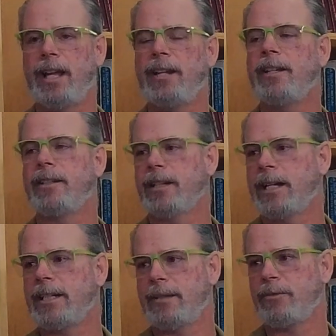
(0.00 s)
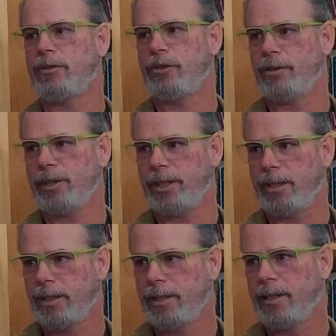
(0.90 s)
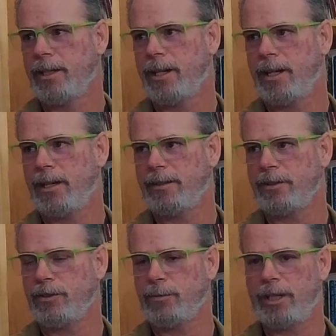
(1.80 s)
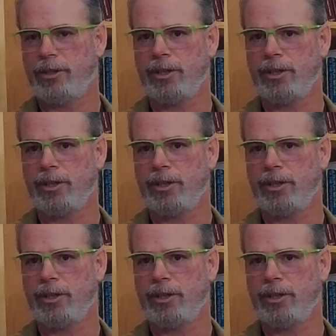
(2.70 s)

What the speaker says: ending the non-unanimous jury situation.